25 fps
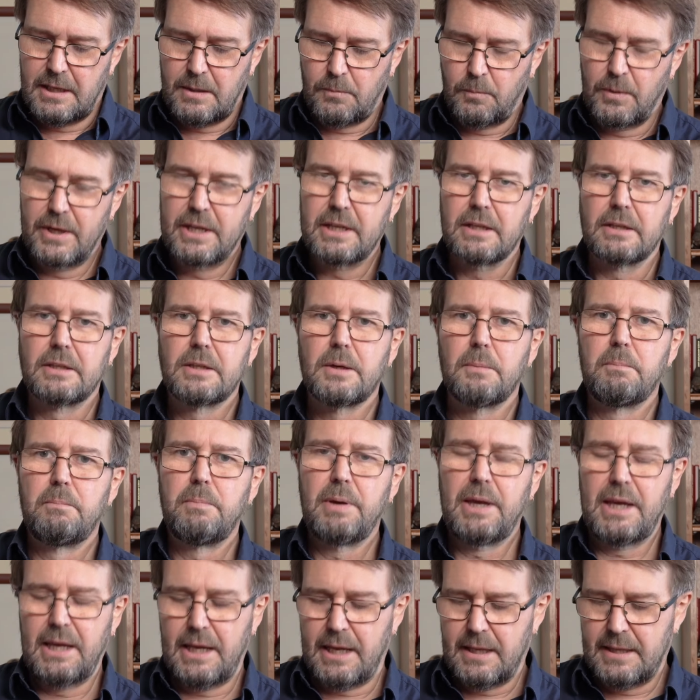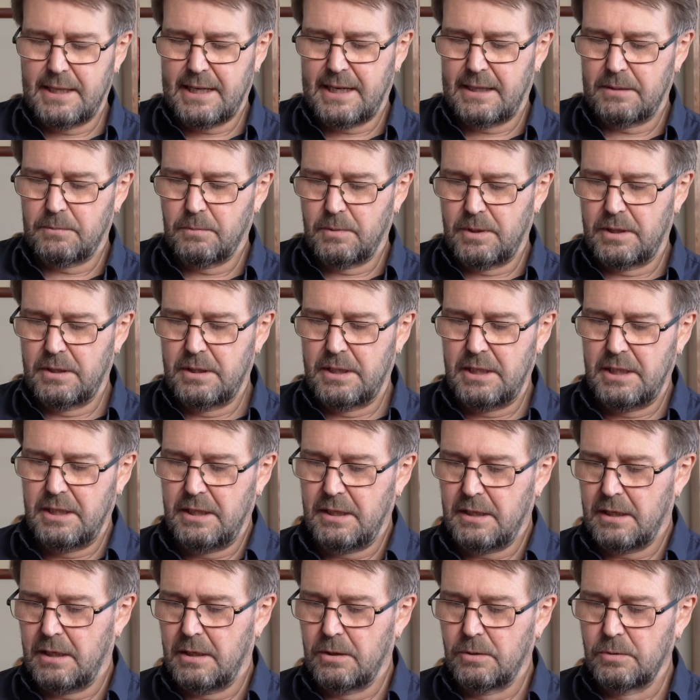we can compare that with
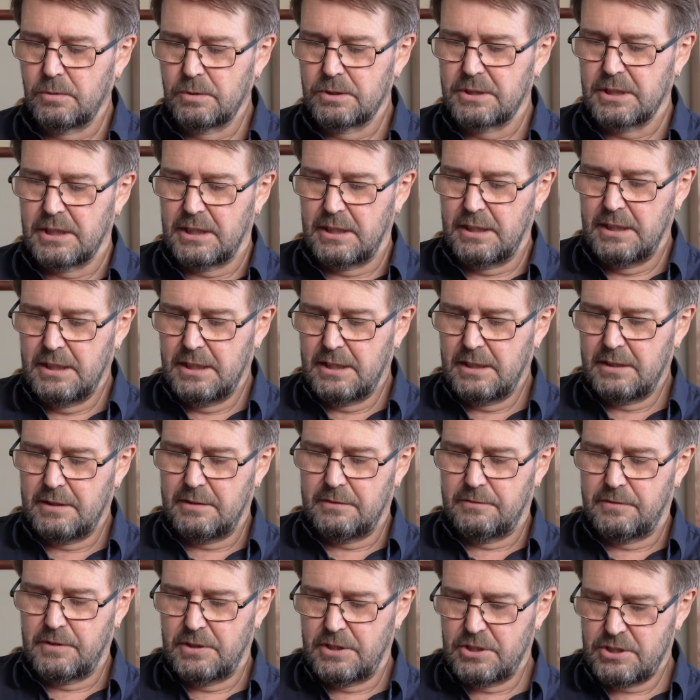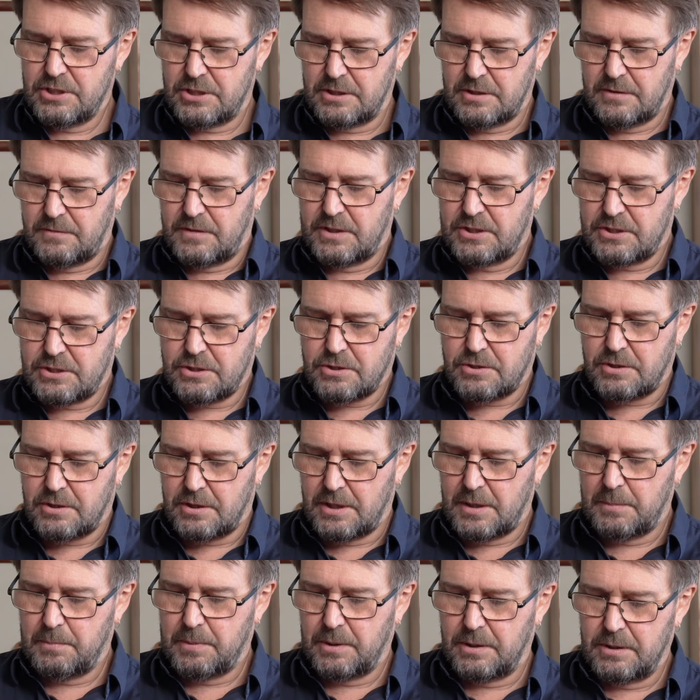the older version of this
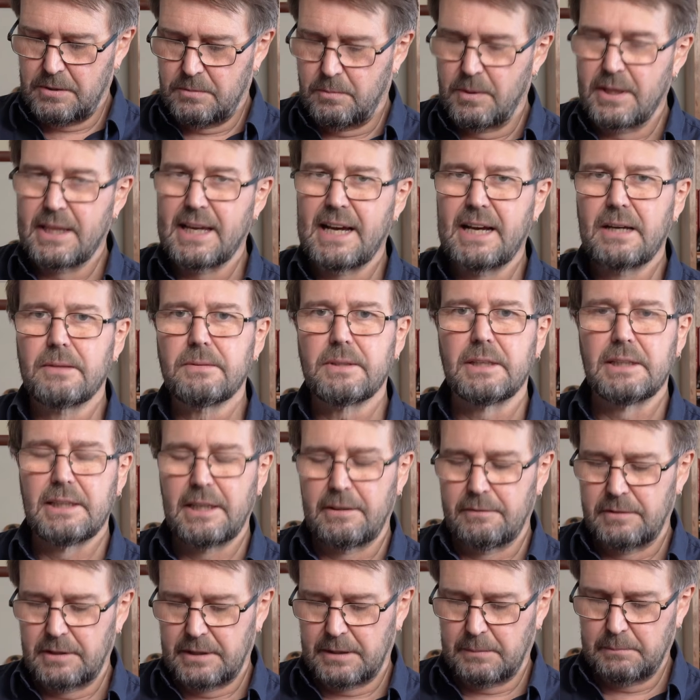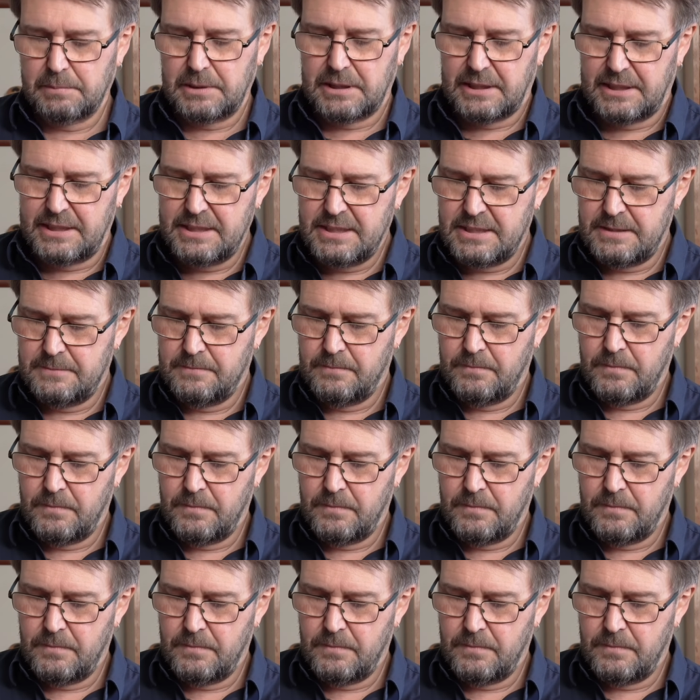tripod without the leveling plate,